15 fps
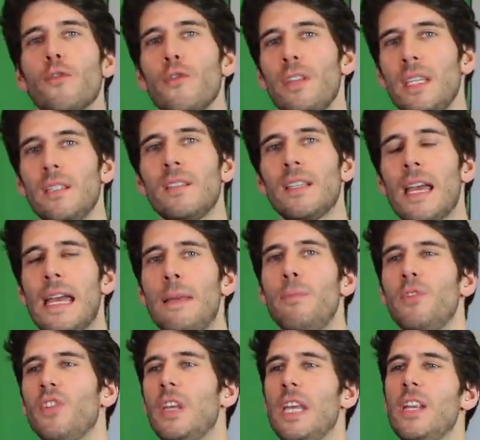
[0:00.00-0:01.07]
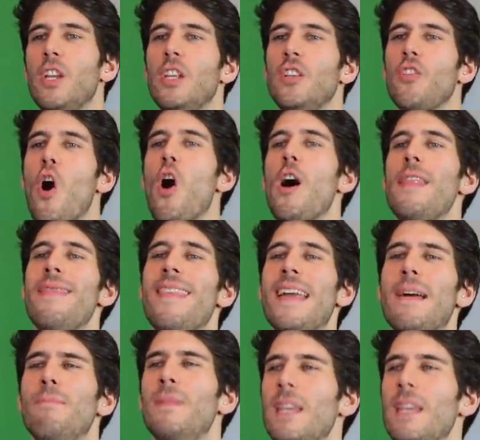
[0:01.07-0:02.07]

for these types, it is on them.